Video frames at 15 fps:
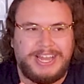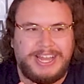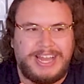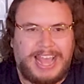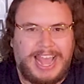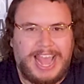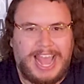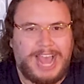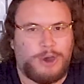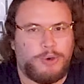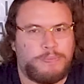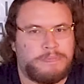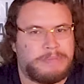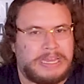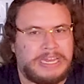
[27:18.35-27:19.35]
how
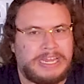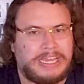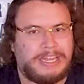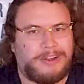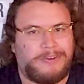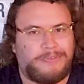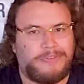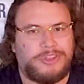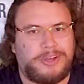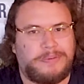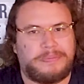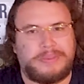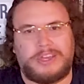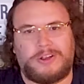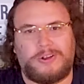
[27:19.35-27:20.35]
many of
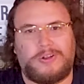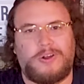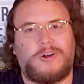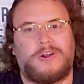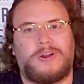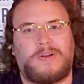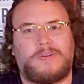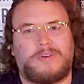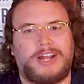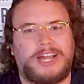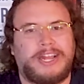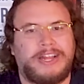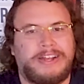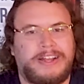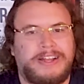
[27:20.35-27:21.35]
them there are,
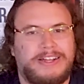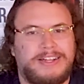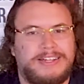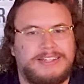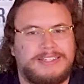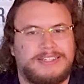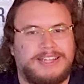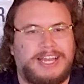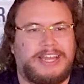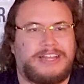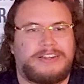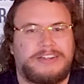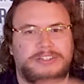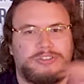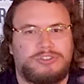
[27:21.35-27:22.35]
right?
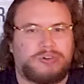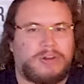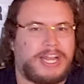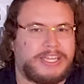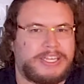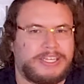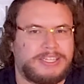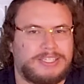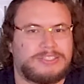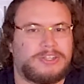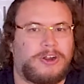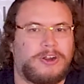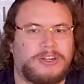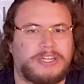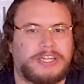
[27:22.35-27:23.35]
Like, Dracula's
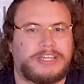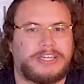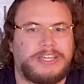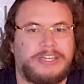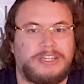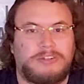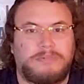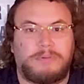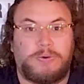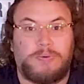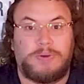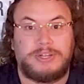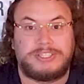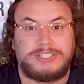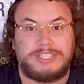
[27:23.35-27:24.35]
hard to kill, but
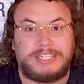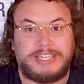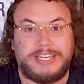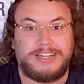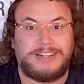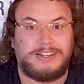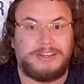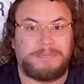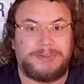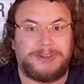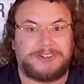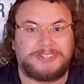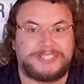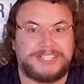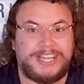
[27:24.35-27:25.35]
once you kill him,
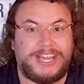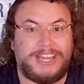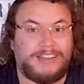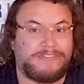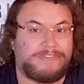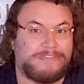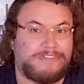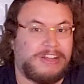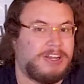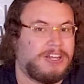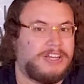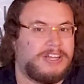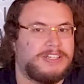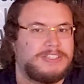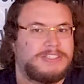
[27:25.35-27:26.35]
you're safe.
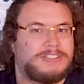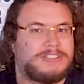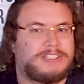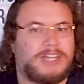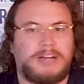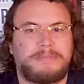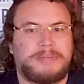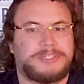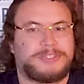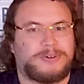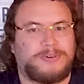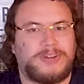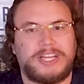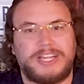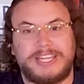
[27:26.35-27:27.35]
Zombies are
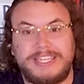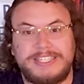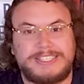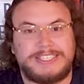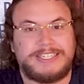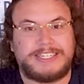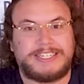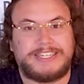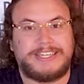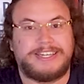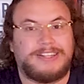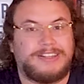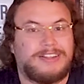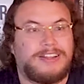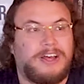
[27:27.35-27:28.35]
real easy to
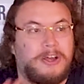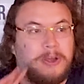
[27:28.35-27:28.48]
kill,